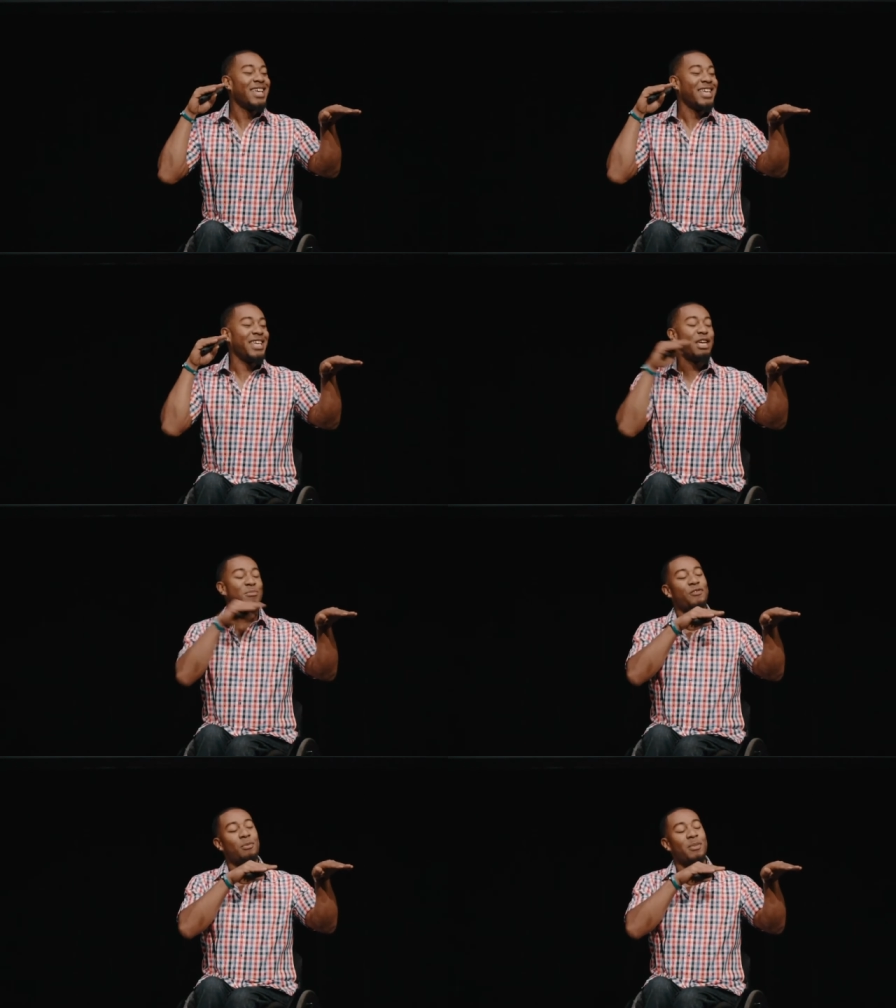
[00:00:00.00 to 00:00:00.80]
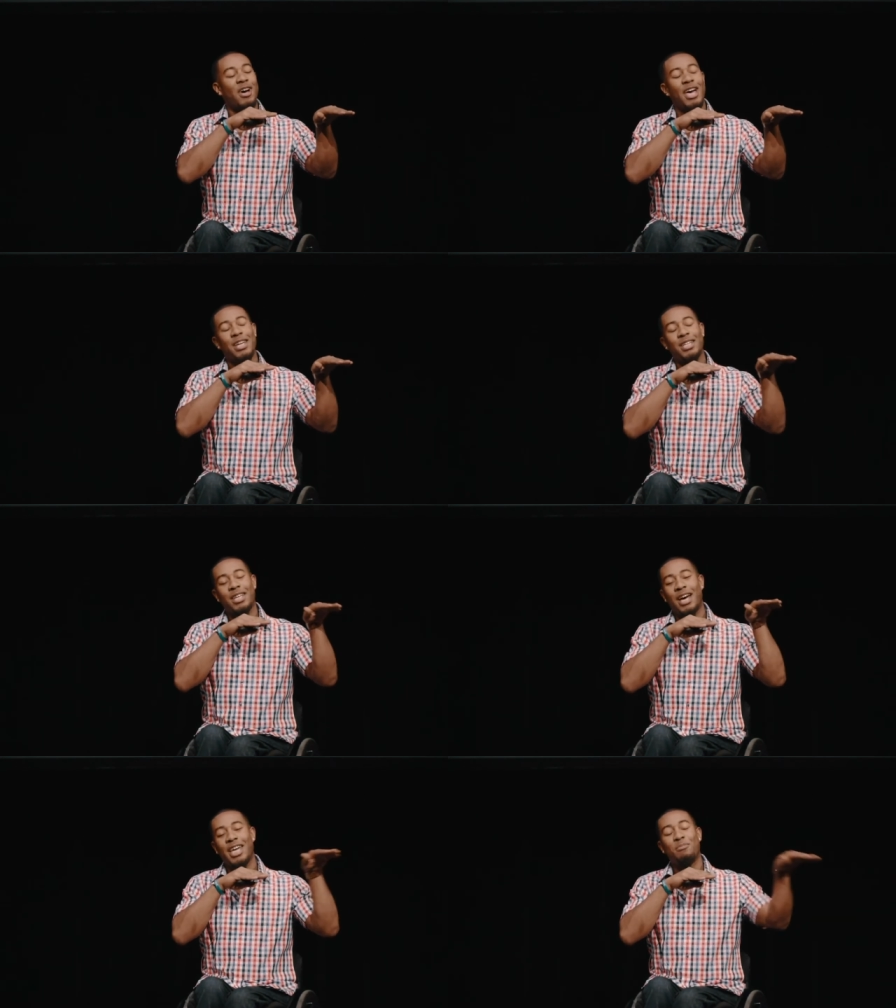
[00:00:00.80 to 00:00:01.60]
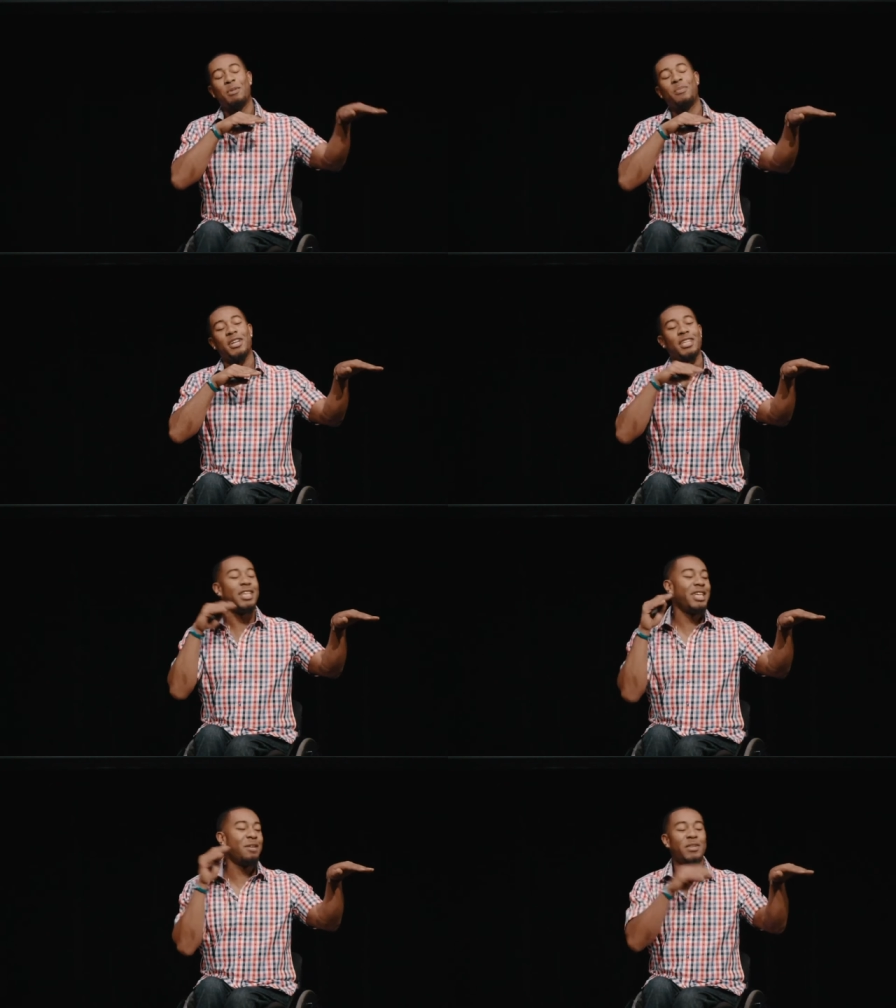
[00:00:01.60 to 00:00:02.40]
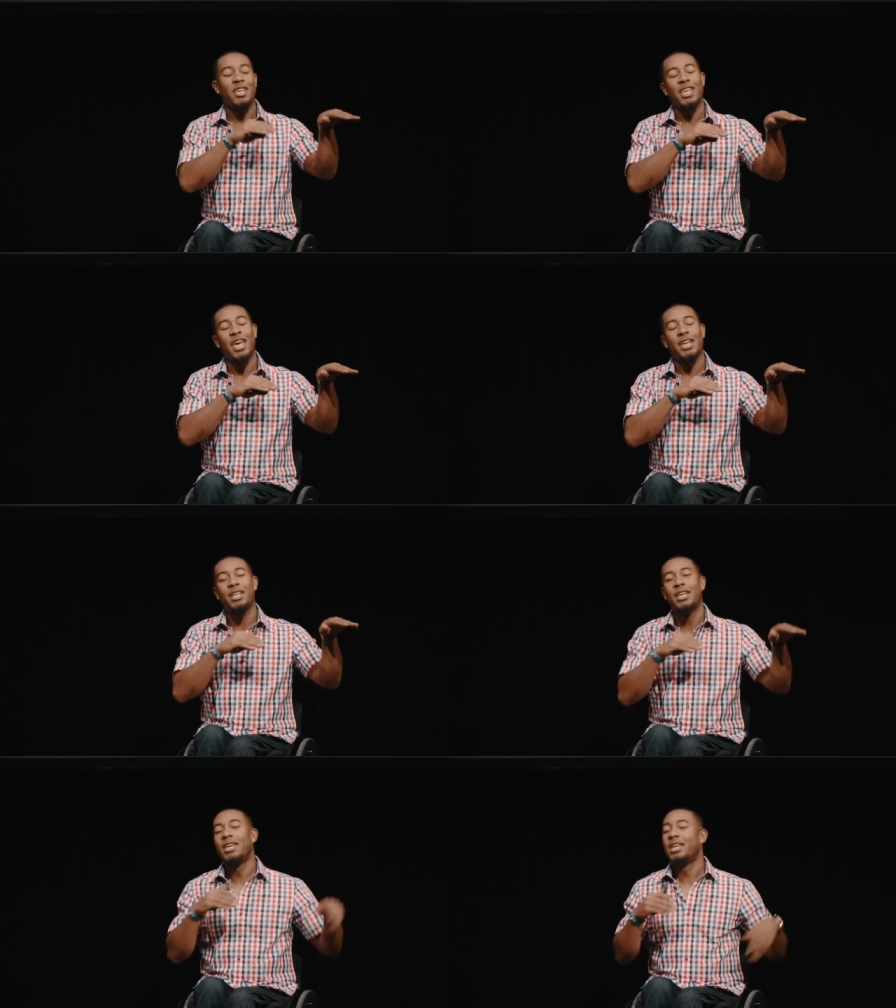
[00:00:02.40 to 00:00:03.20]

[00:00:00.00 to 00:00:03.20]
He hit me from behind, I hit my buddy, he hit me again,